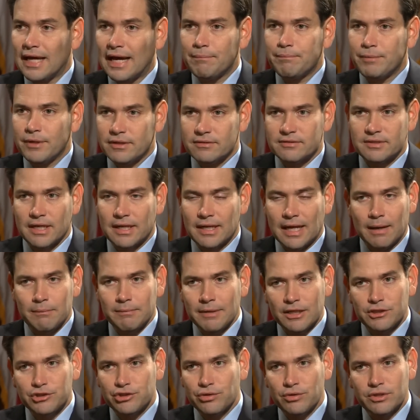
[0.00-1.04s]
That being said, I'm
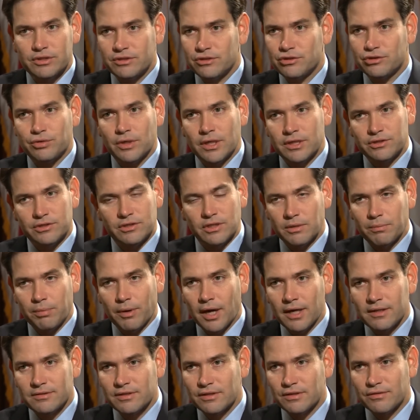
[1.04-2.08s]
not sure it's entrenched in a
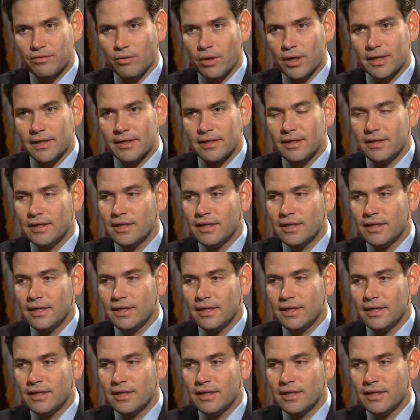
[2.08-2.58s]
positive way.